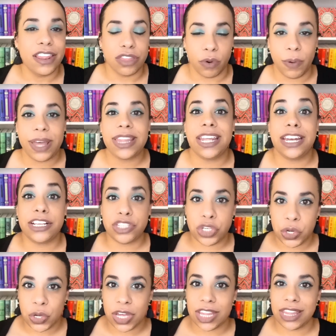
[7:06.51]
The way that it
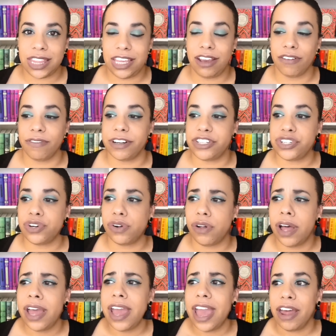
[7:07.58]
took the original